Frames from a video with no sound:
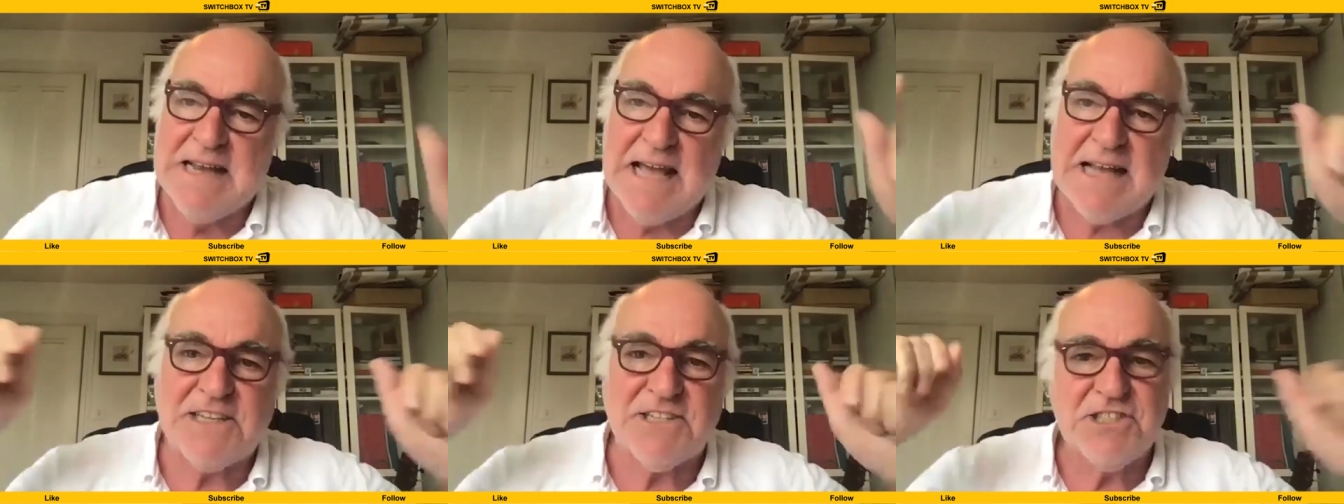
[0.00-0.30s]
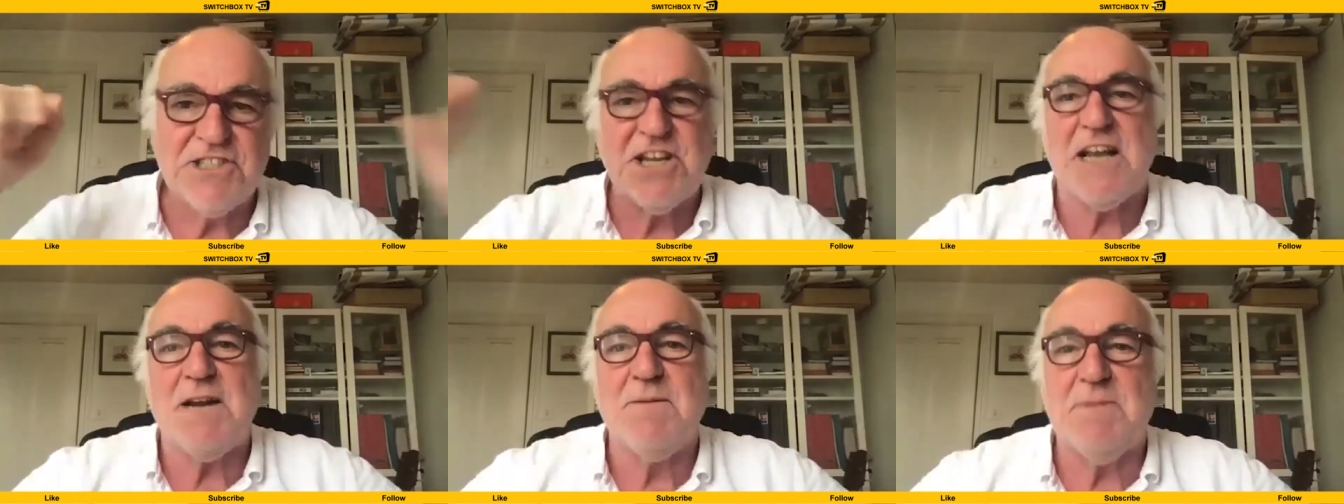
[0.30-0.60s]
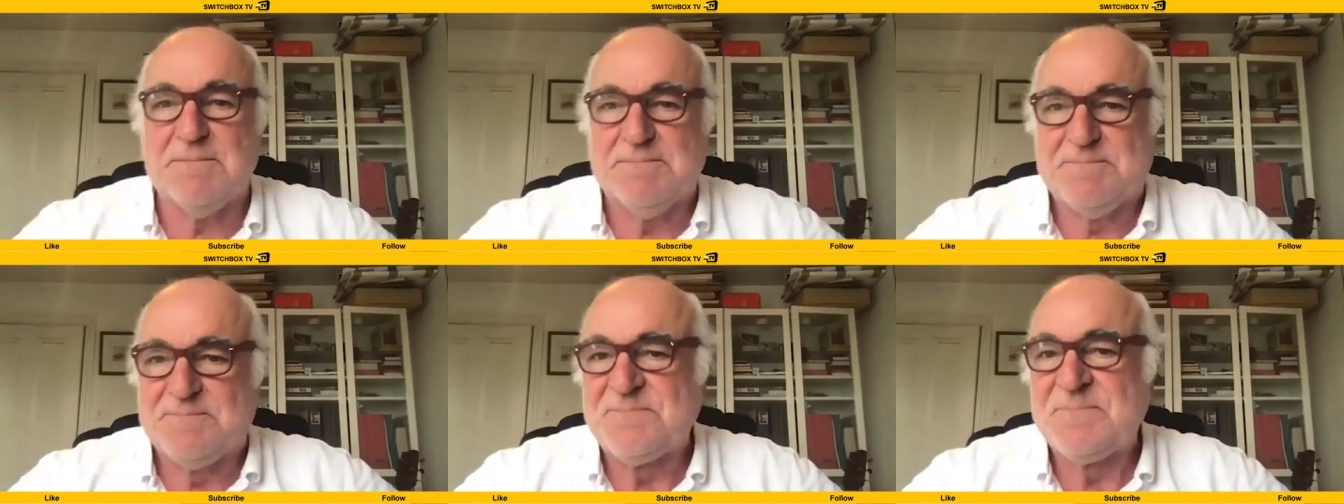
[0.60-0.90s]
Ladies and
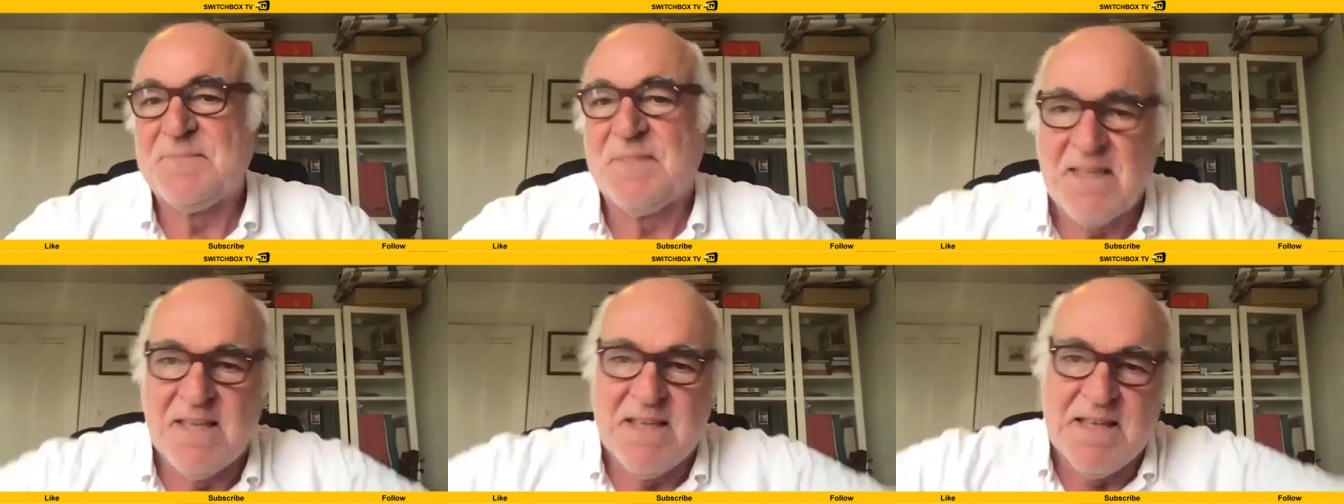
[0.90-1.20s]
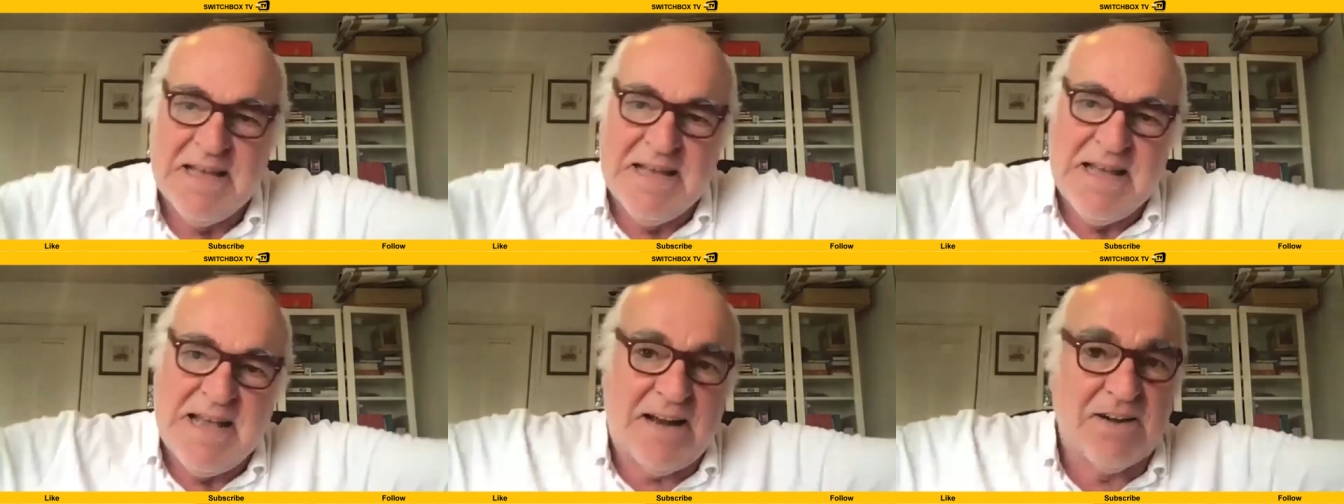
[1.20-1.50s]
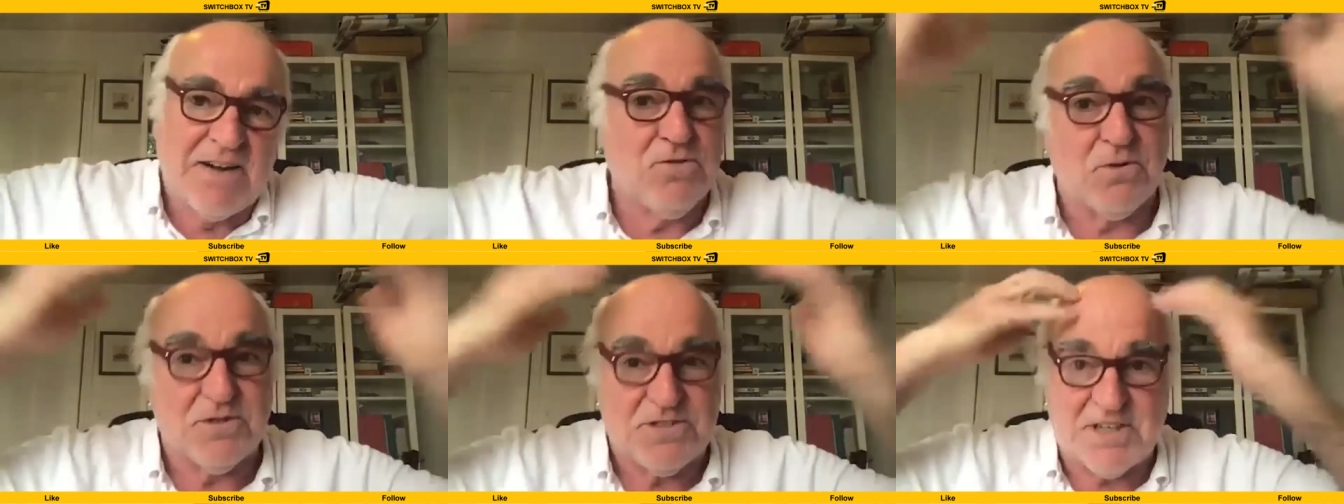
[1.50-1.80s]
gentlemen, of
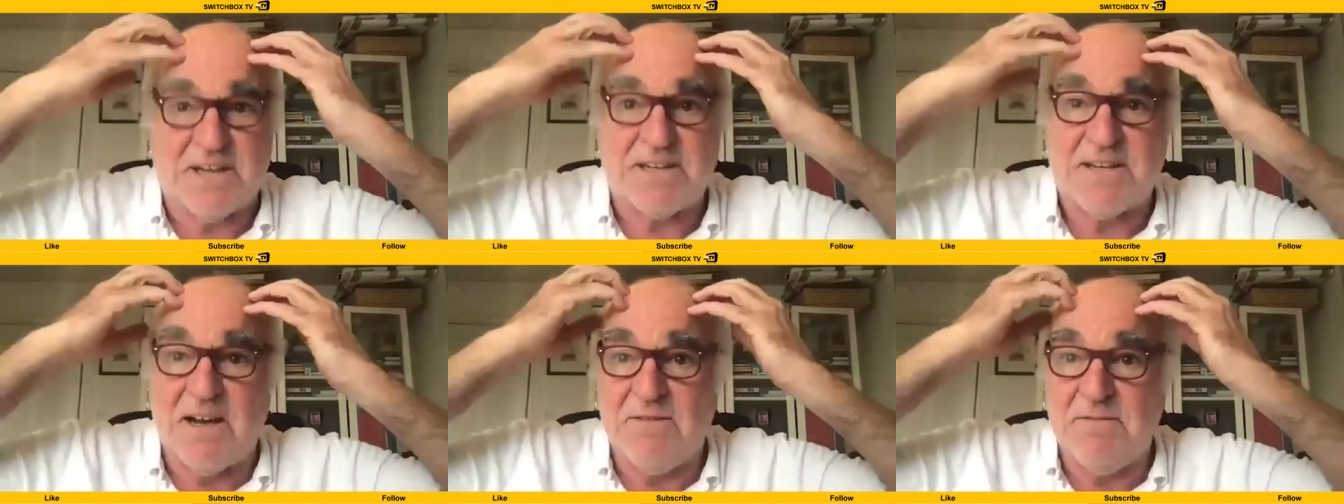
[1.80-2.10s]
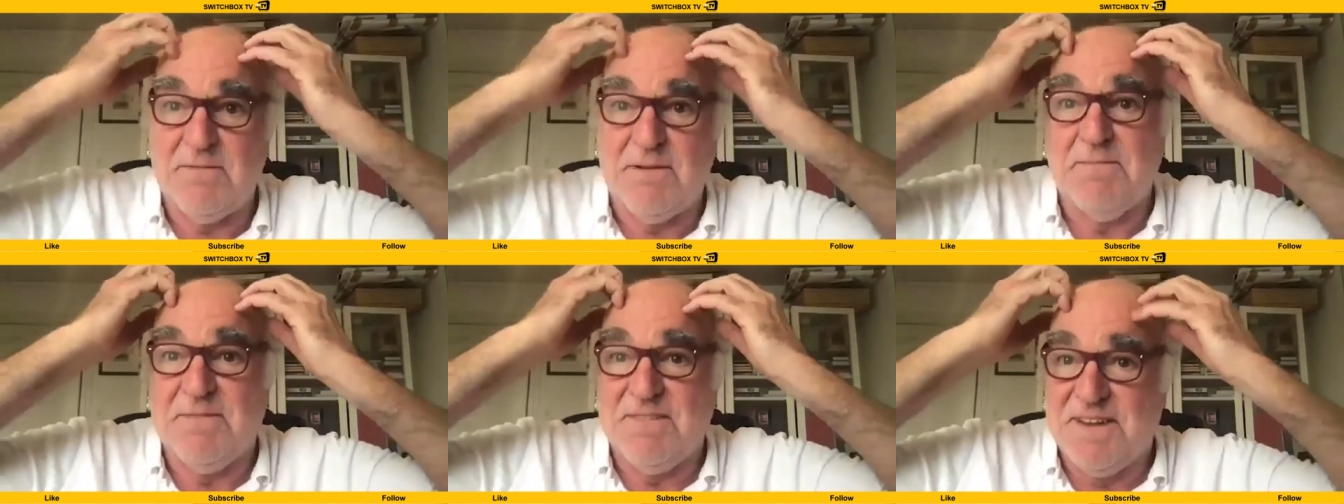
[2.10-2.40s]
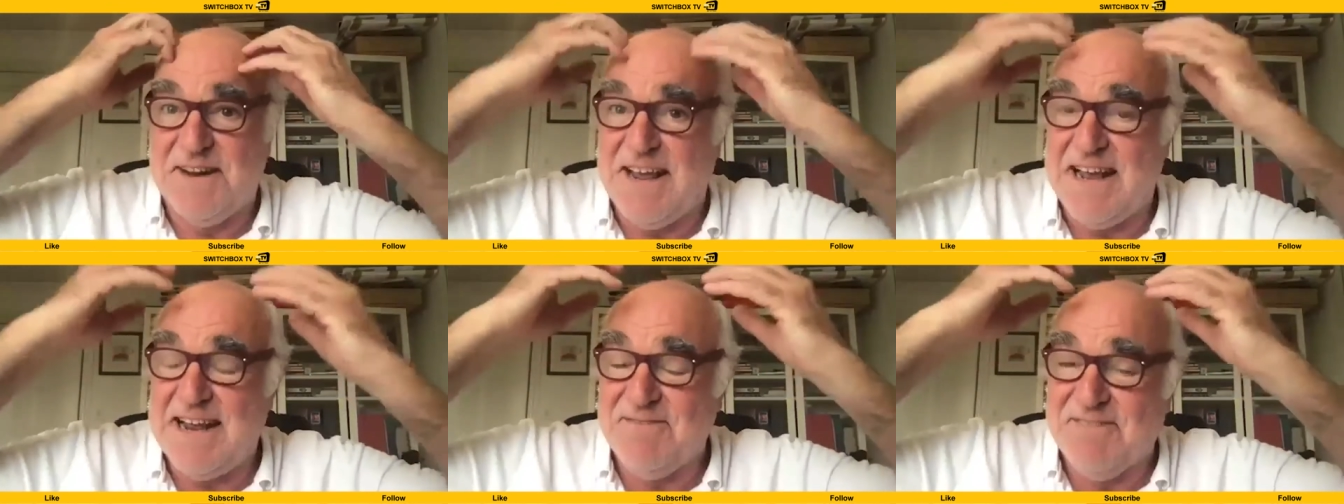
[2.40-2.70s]
course, I can't remember the
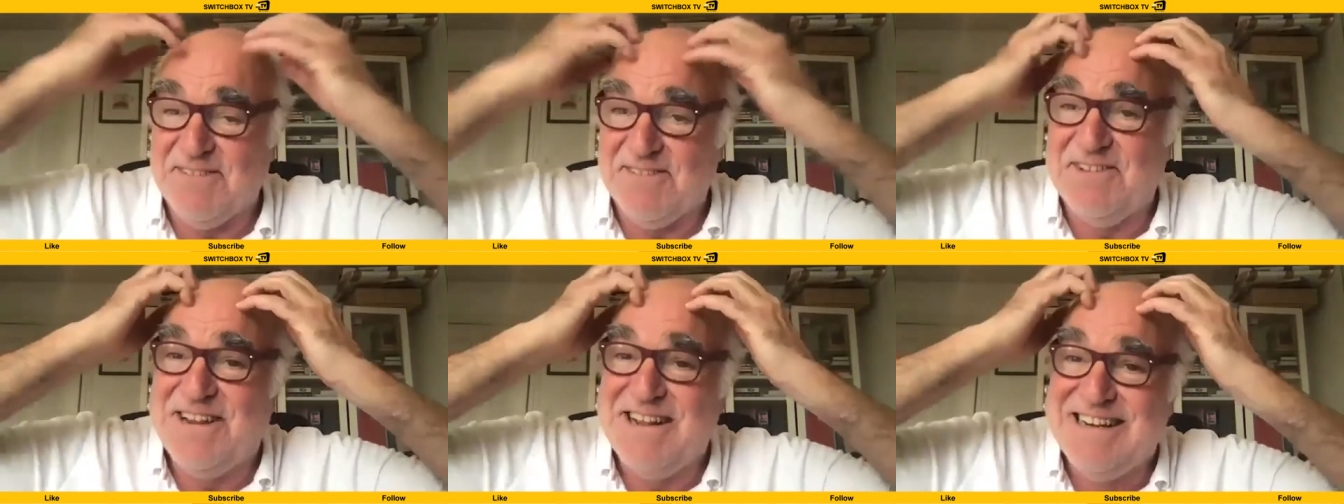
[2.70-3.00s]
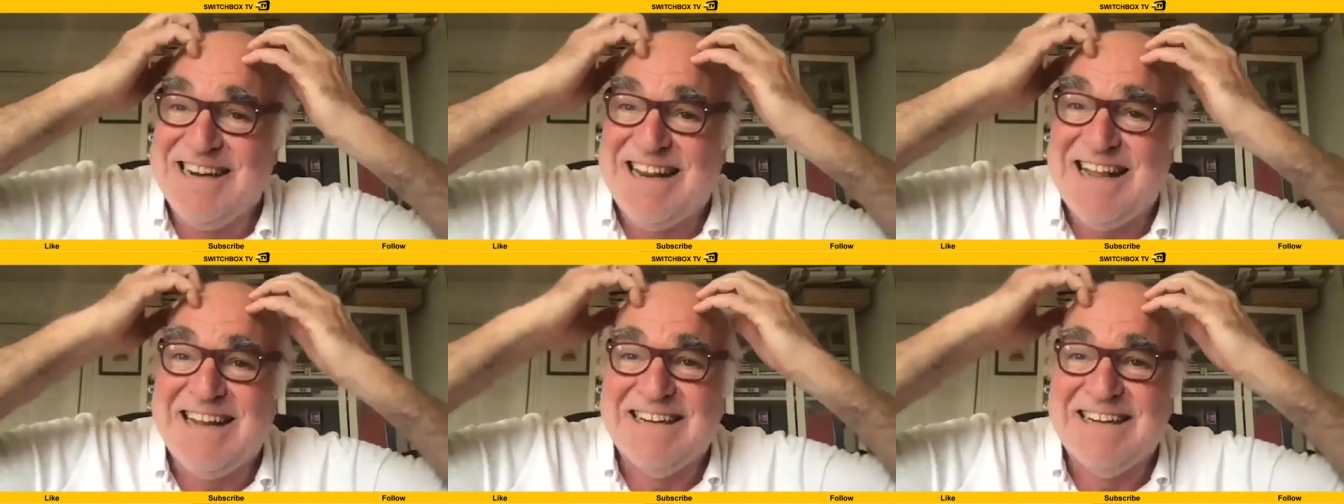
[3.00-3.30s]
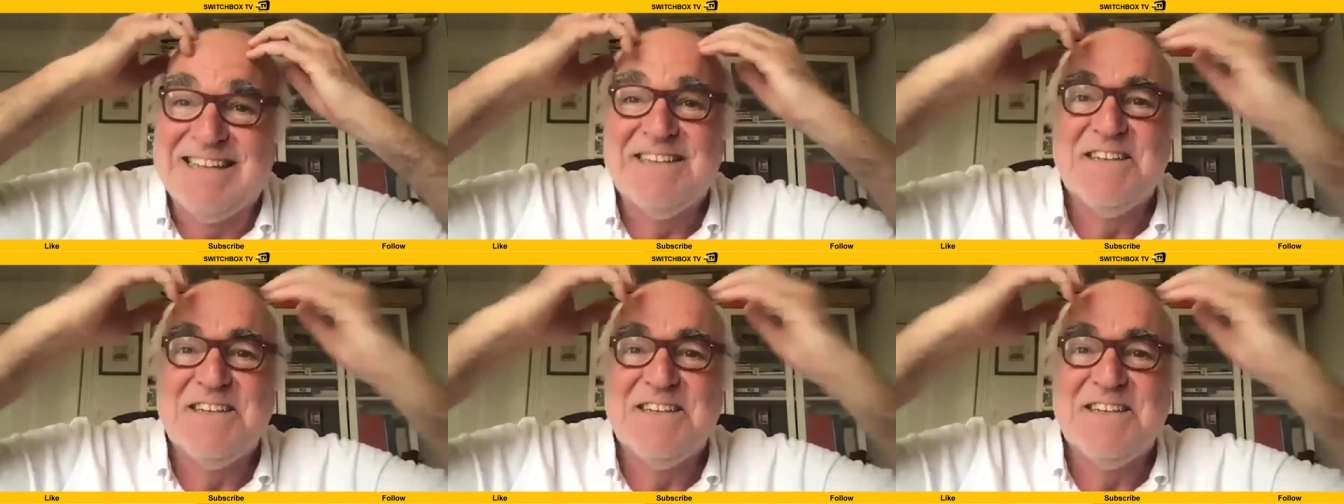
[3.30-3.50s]
name.